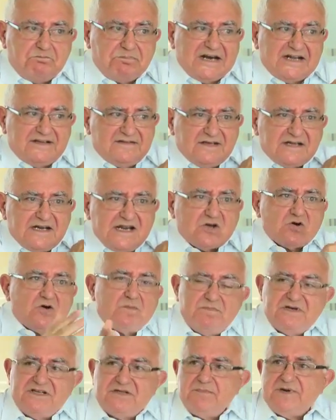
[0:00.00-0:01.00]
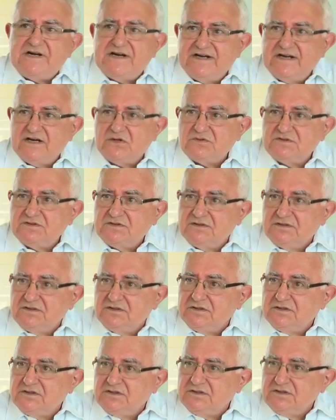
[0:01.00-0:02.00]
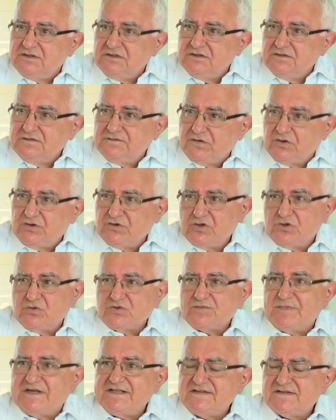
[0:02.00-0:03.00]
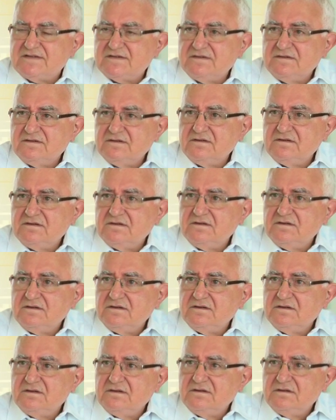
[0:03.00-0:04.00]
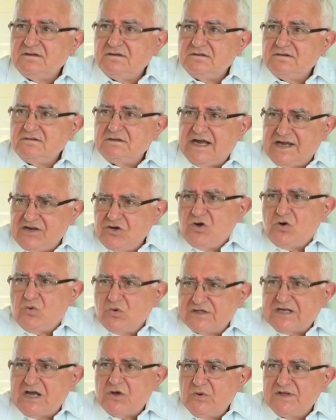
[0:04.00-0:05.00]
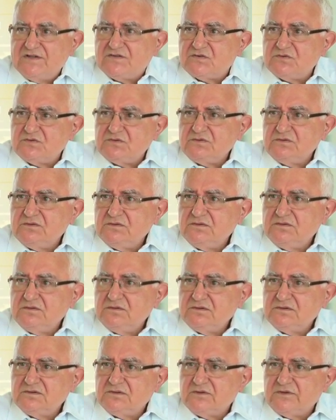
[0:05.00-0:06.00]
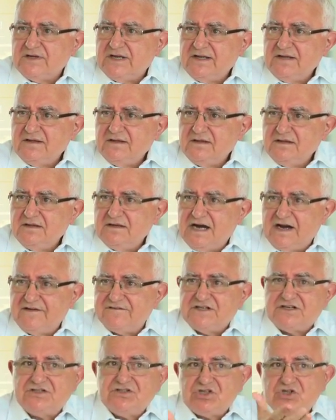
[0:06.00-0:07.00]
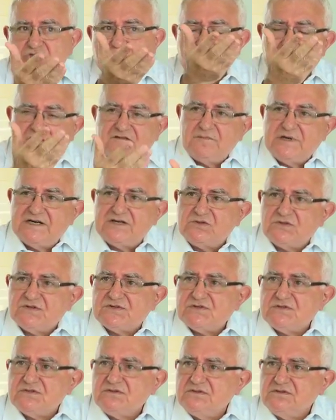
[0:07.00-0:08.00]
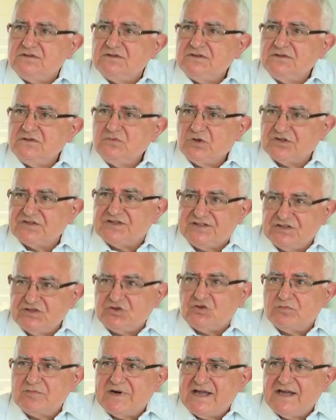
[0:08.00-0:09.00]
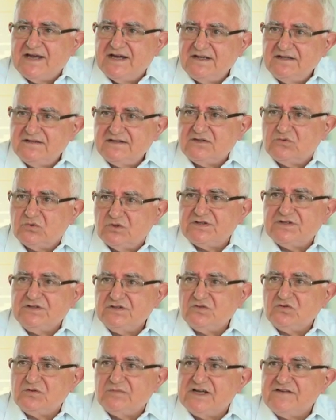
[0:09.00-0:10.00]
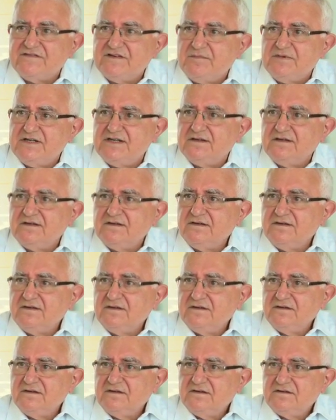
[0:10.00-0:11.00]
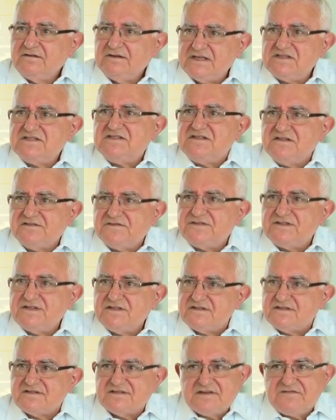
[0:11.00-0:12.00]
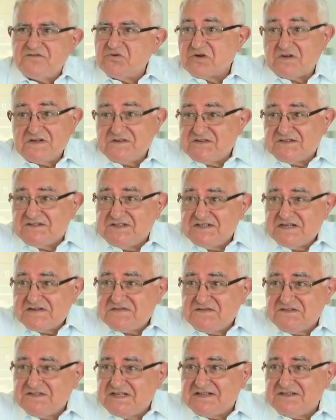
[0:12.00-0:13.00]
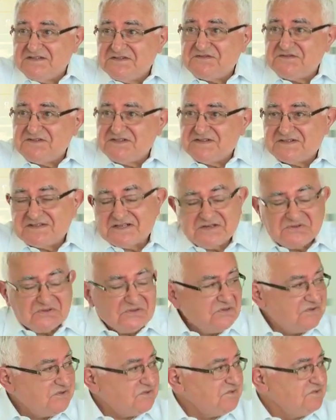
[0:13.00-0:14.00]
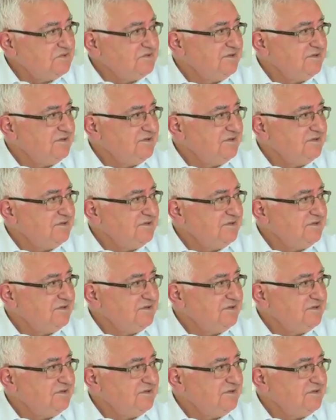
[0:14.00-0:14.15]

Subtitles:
practically a complete burnout for those months. I know what I went through, okay? After the shock of Barroso, what he did to my health and what he did to my family. That's the difference. If you consider that difference, I don't know.